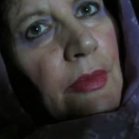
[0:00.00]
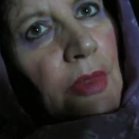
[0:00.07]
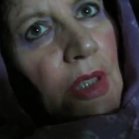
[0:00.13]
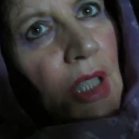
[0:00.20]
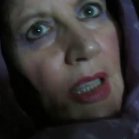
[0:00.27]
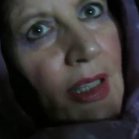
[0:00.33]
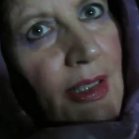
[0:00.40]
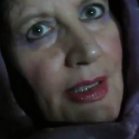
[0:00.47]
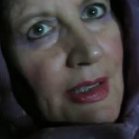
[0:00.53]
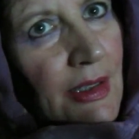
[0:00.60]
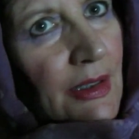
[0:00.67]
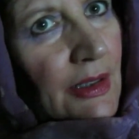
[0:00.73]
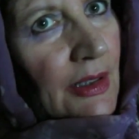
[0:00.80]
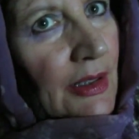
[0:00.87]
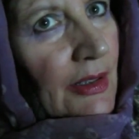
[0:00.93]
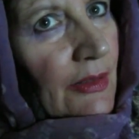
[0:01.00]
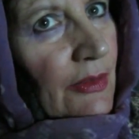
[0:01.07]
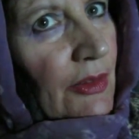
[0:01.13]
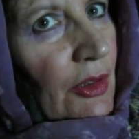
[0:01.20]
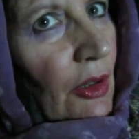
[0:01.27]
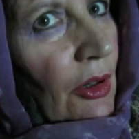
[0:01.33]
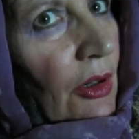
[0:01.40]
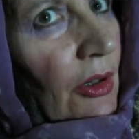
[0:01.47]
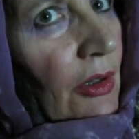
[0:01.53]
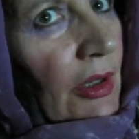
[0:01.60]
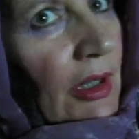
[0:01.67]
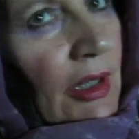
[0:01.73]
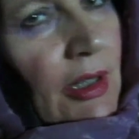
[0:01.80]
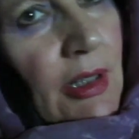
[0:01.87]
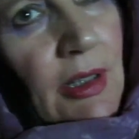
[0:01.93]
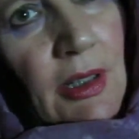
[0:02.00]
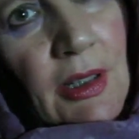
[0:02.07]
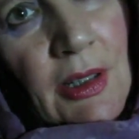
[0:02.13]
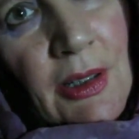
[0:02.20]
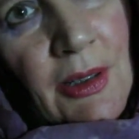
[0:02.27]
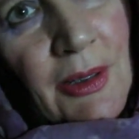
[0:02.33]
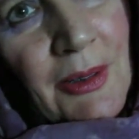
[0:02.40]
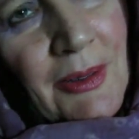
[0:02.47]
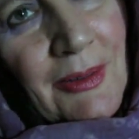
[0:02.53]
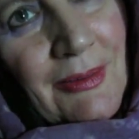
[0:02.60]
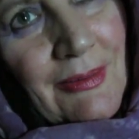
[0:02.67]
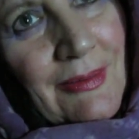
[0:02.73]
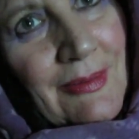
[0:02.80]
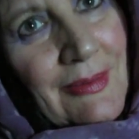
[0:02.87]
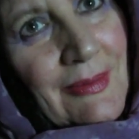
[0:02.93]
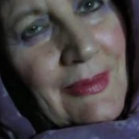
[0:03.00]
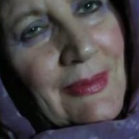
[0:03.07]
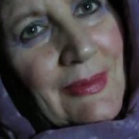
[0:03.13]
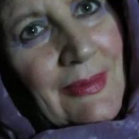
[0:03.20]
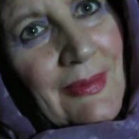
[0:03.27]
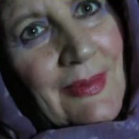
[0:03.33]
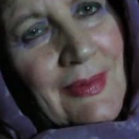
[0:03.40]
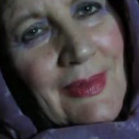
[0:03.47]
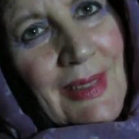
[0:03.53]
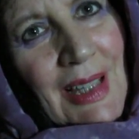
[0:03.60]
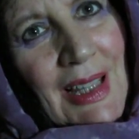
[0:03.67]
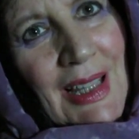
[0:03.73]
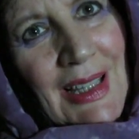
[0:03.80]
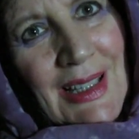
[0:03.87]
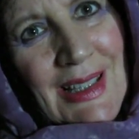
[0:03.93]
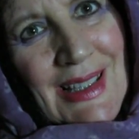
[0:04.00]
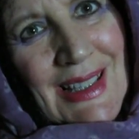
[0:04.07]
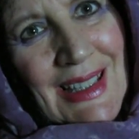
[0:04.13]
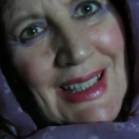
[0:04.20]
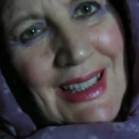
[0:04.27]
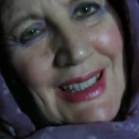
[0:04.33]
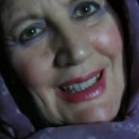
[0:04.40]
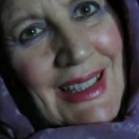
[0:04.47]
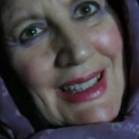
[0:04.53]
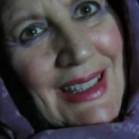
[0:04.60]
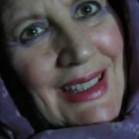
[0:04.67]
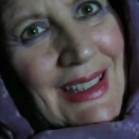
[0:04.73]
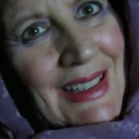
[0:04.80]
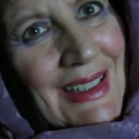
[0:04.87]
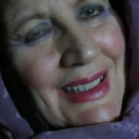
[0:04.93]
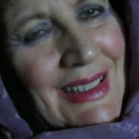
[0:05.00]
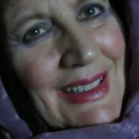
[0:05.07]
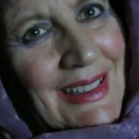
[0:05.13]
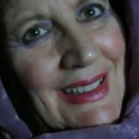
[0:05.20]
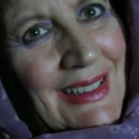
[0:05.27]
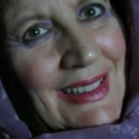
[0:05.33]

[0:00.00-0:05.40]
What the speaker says: That's enough talking now. Let's eat it.